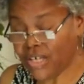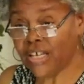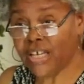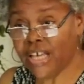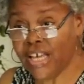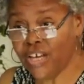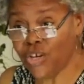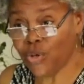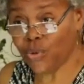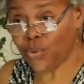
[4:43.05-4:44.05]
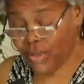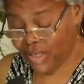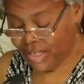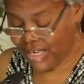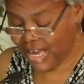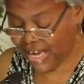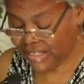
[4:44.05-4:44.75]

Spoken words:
he knew he had